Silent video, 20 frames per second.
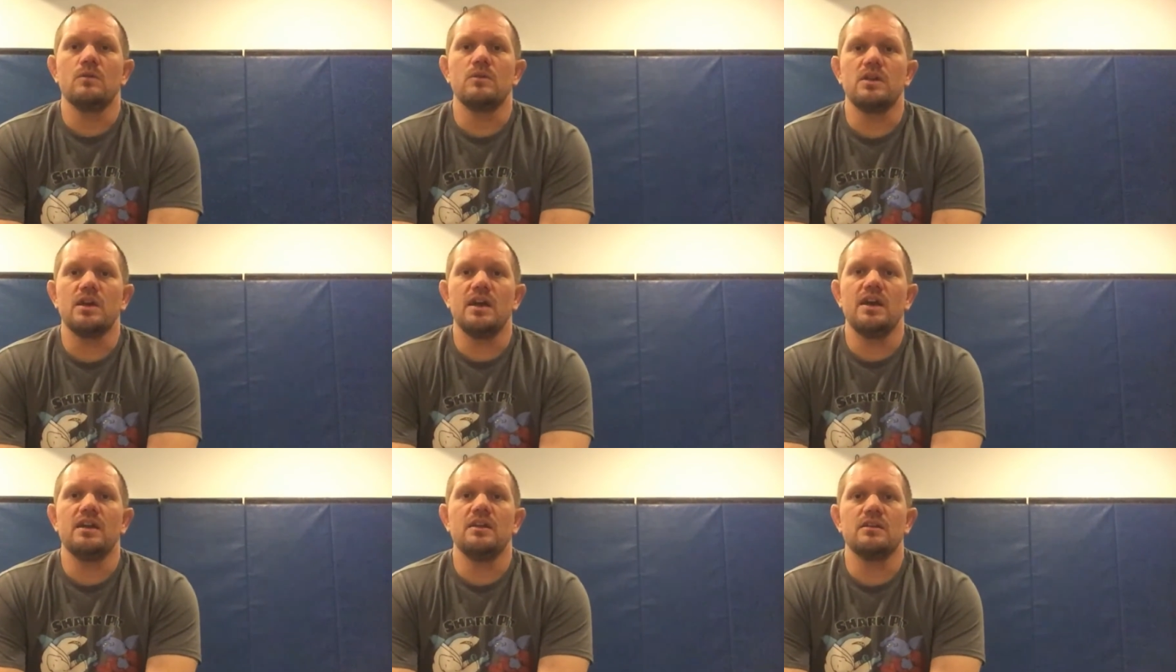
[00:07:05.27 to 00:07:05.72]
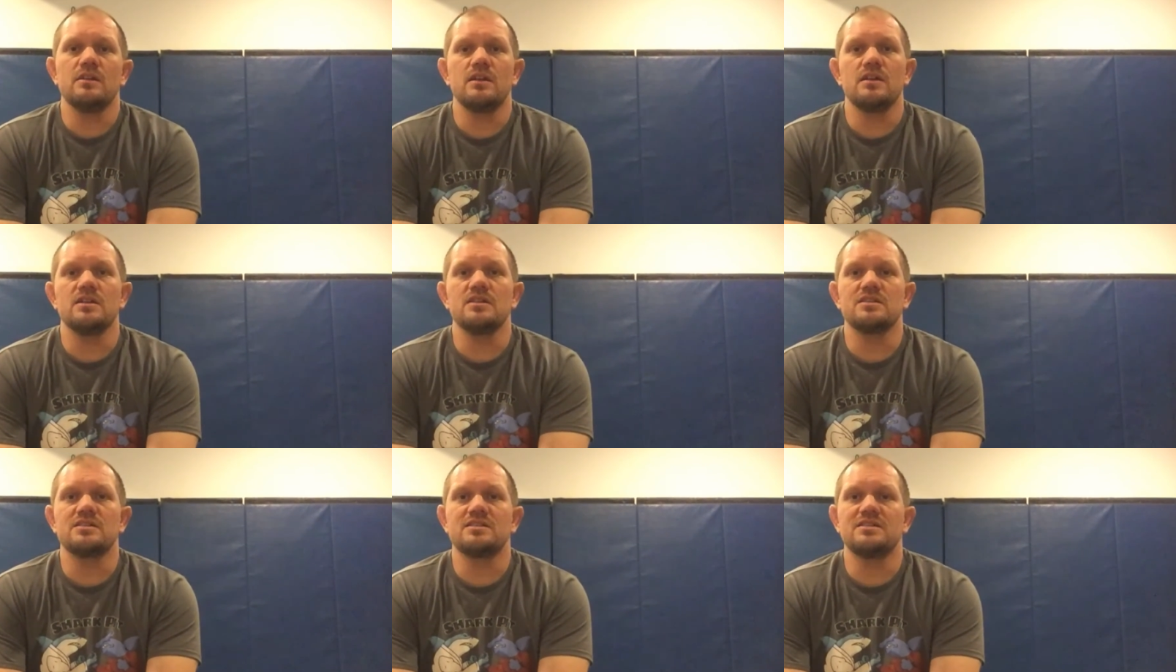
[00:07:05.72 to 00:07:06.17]
Okay?
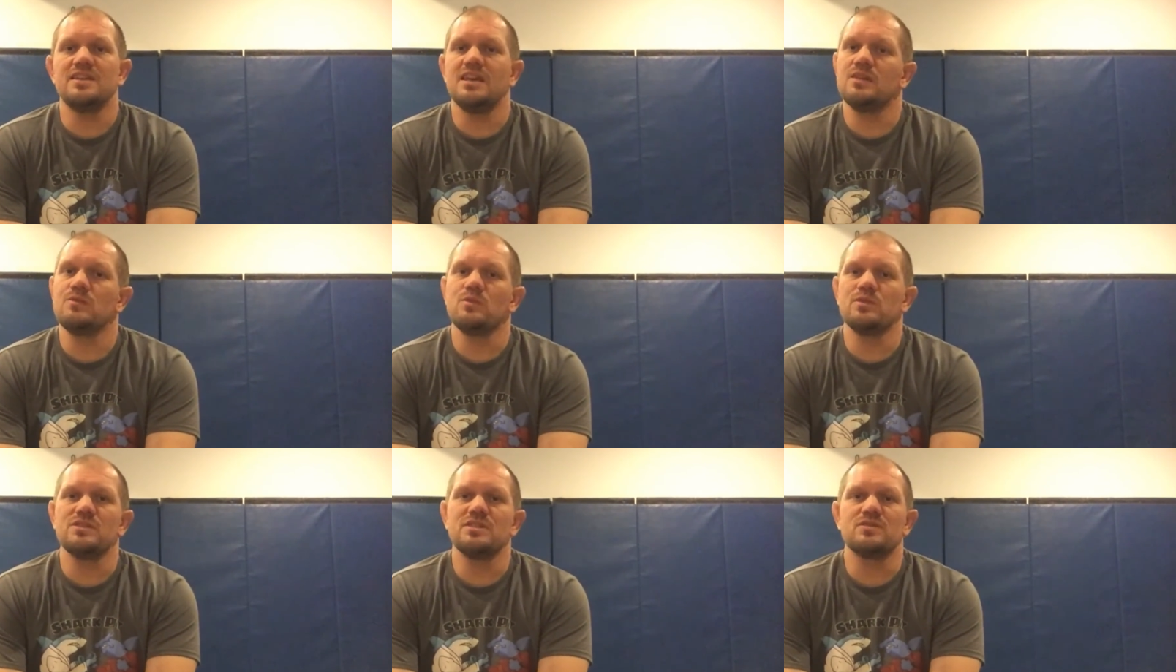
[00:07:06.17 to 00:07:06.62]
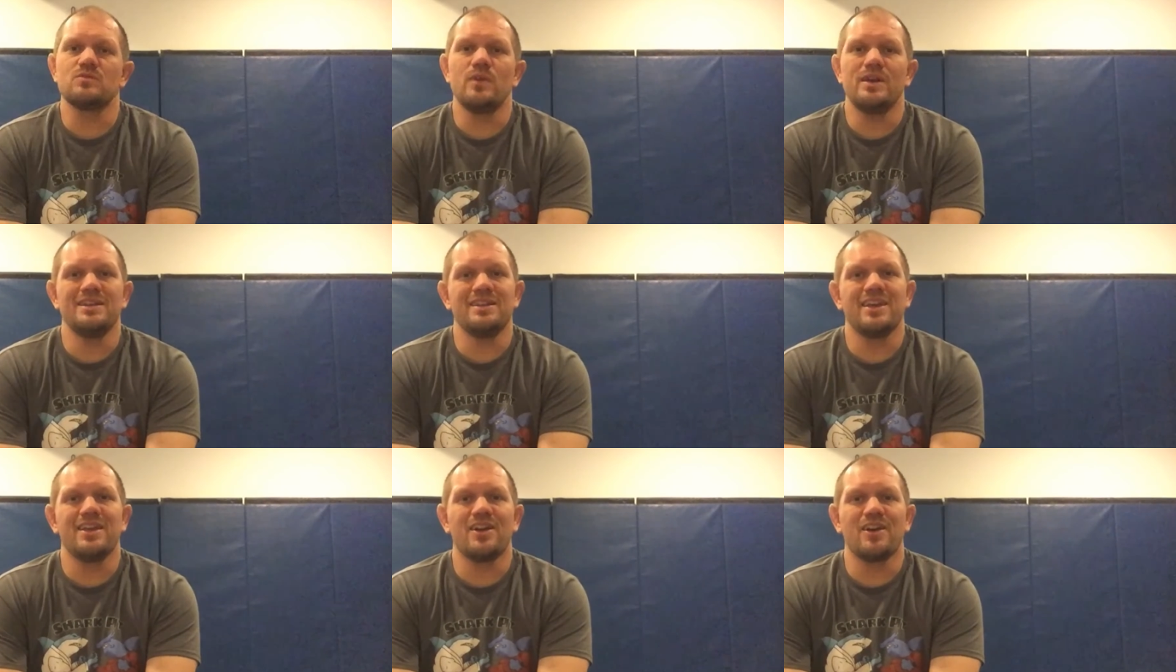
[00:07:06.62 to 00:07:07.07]
Because then we're just
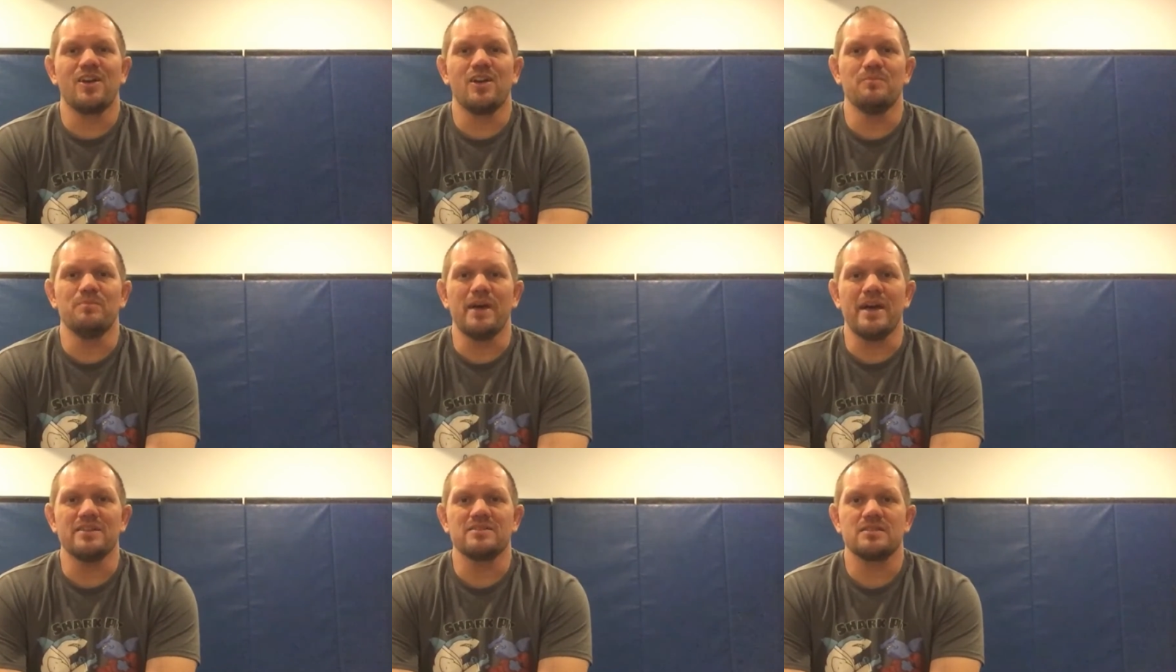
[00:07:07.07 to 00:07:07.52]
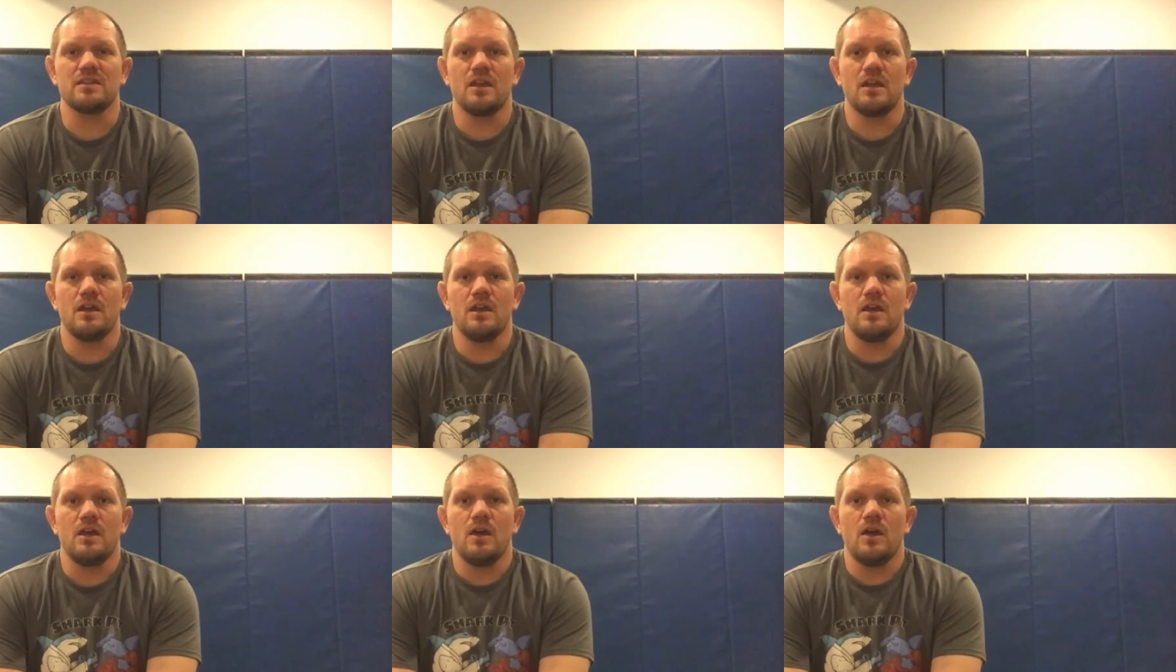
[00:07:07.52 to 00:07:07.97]
waiting to get our guard passed.
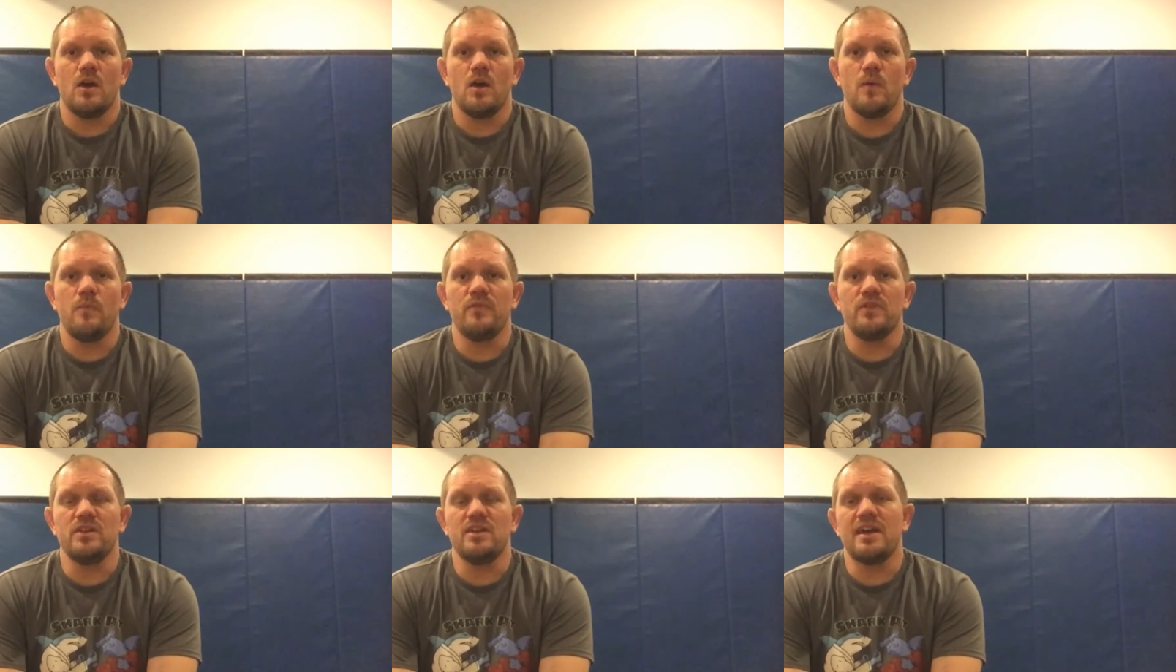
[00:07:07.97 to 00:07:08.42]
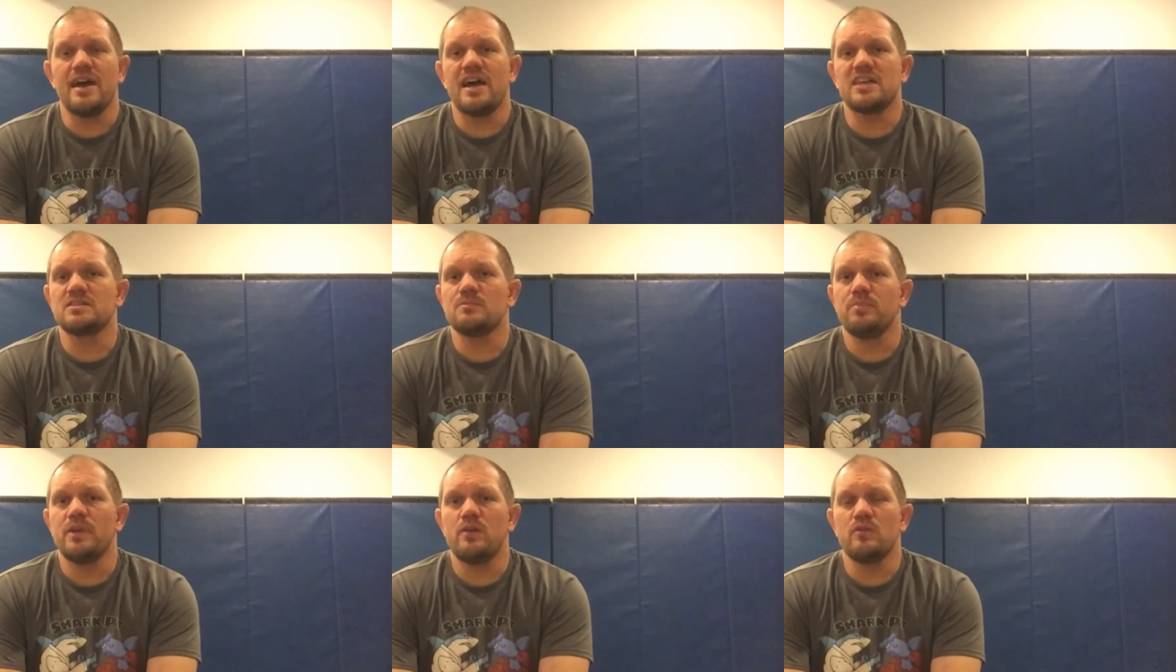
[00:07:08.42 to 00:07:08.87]
Hopefully you
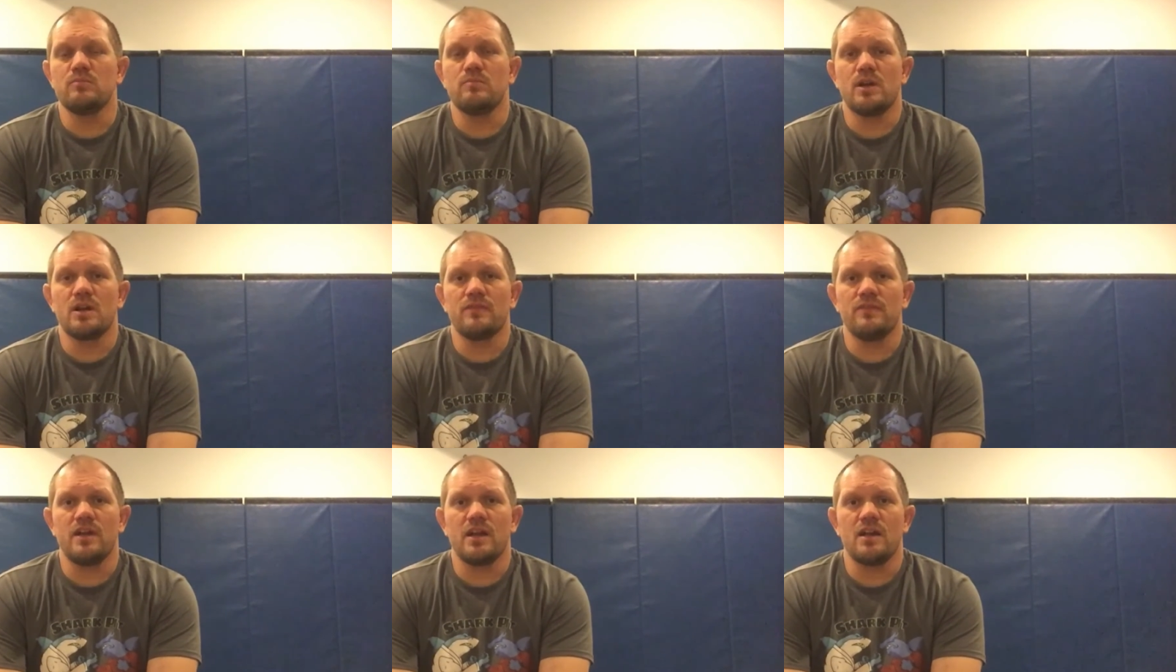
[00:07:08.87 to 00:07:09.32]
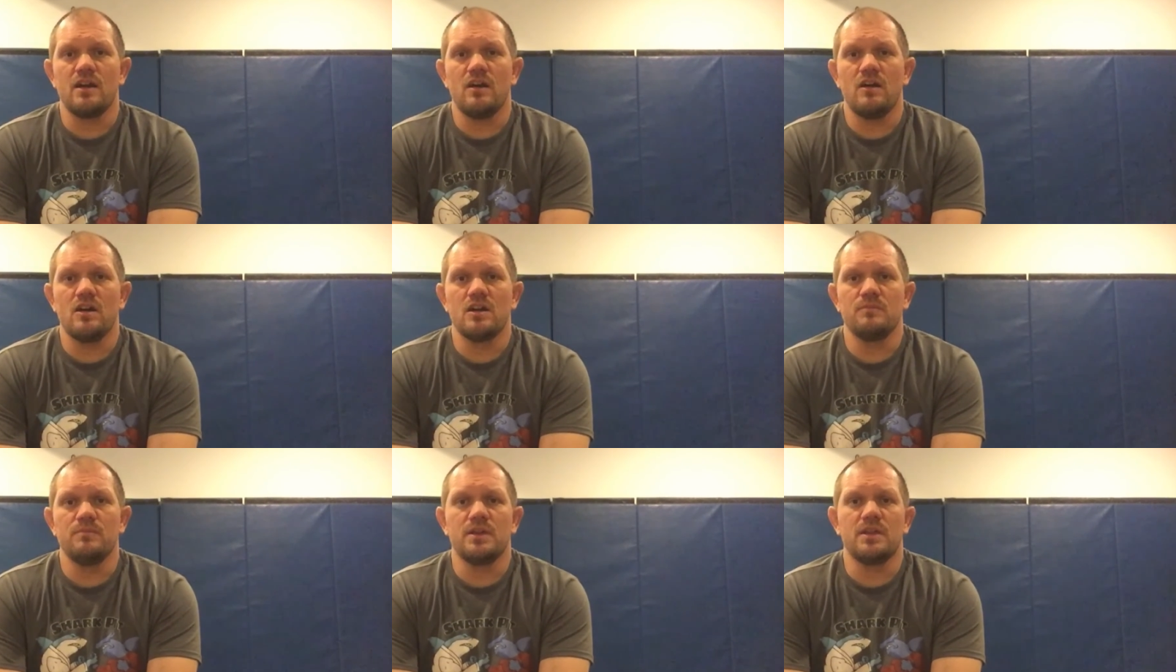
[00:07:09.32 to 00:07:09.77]
guys will play with butterfly
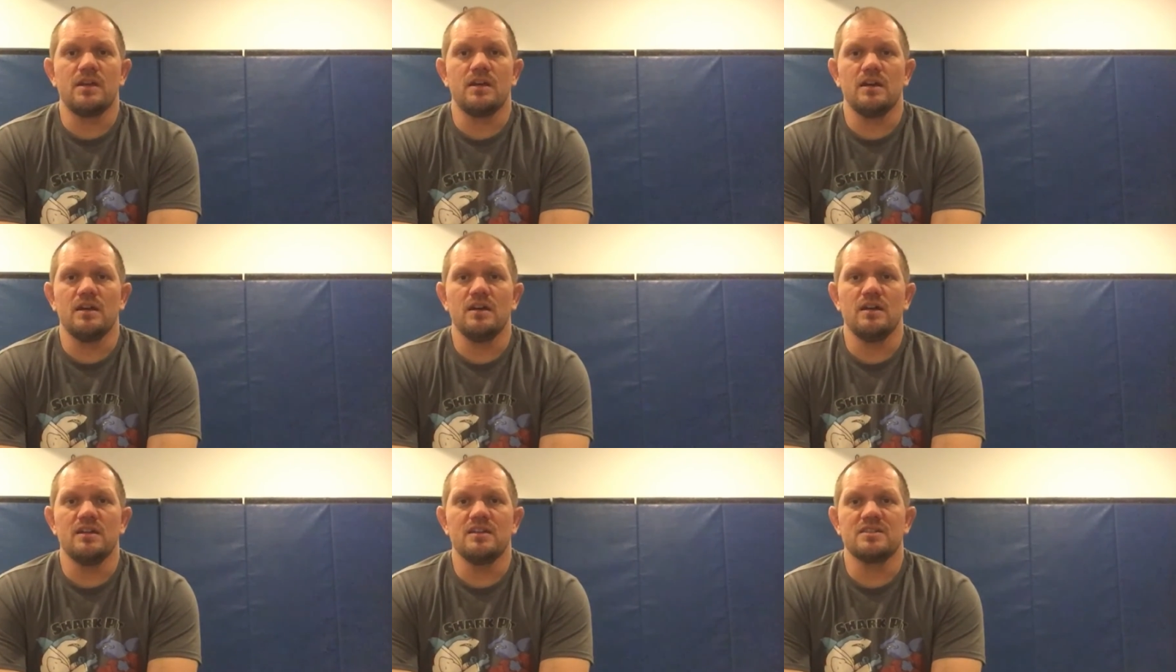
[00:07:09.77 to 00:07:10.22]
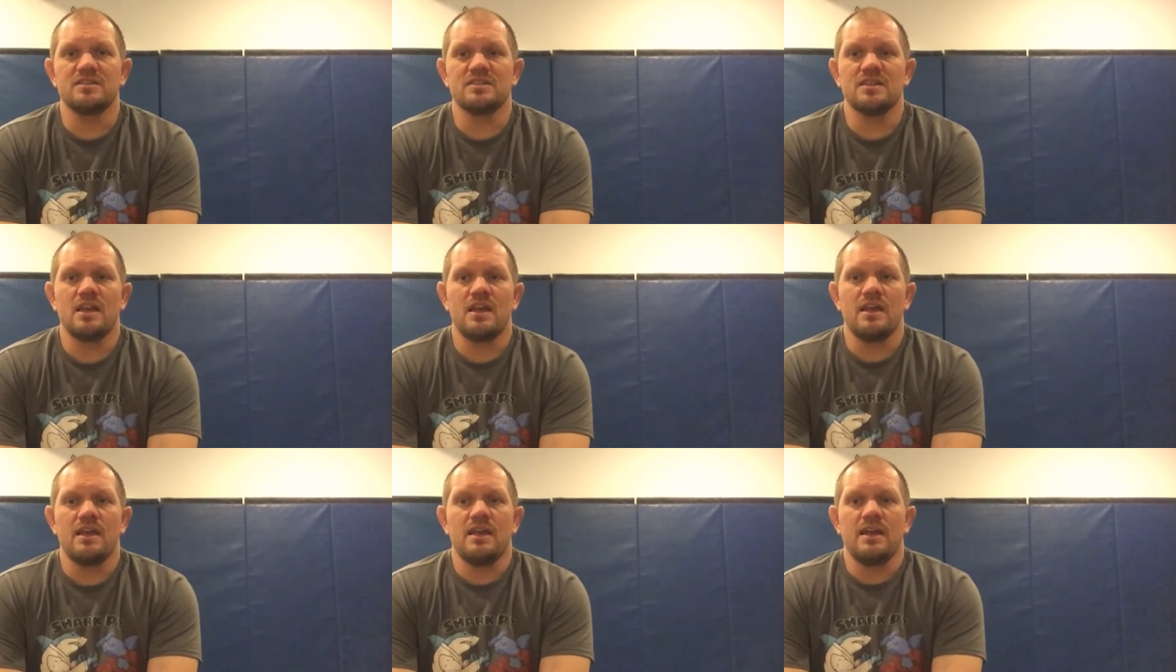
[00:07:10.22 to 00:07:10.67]
guard,
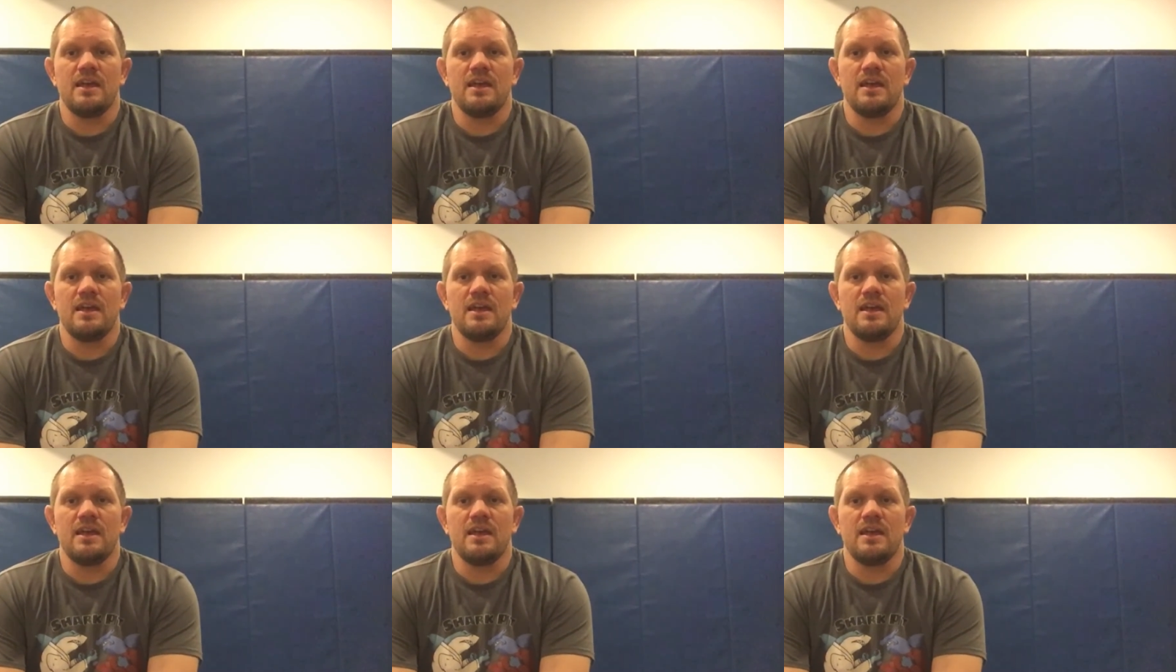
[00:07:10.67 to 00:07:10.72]
because